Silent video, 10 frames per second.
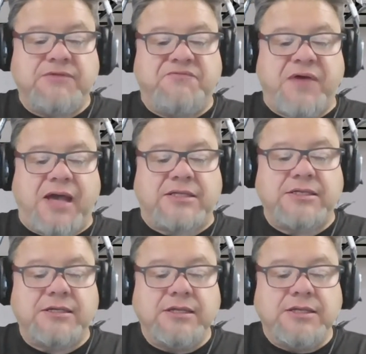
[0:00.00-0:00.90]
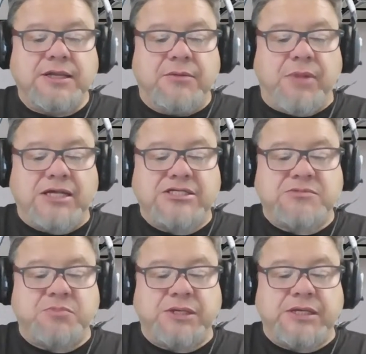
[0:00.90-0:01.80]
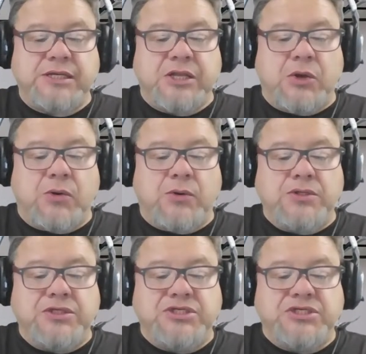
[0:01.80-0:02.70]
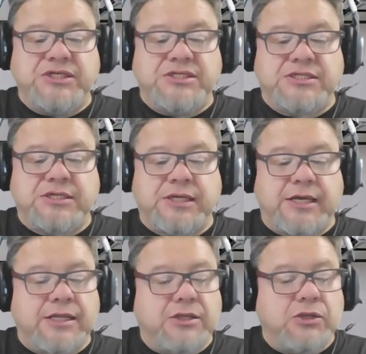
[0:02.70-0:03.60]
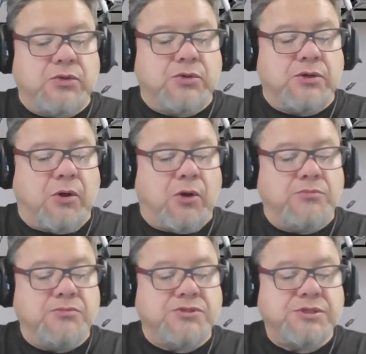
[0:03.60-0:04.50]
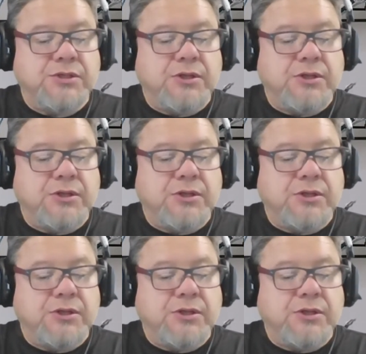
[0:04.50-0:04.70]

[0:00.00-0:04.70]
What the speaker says: In fact, there must be no yeast in your homes